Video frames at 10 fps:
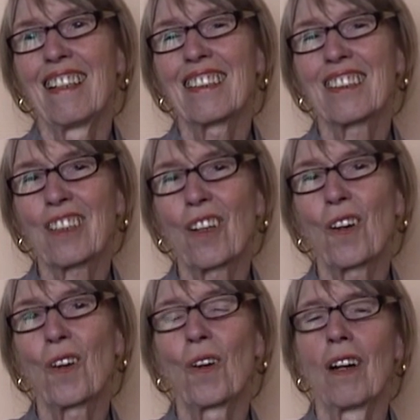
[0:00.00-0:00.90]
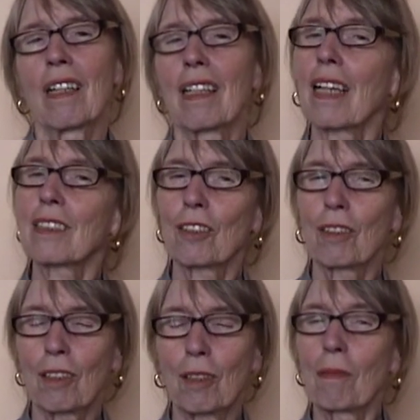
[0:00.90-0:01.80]
So that's how
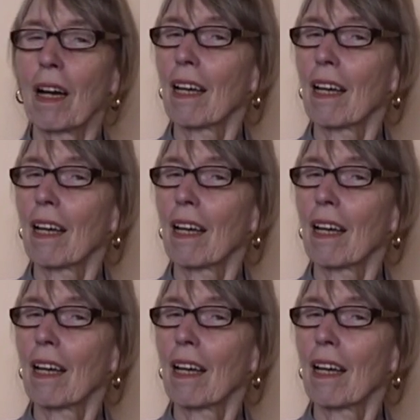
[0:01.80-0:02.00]
come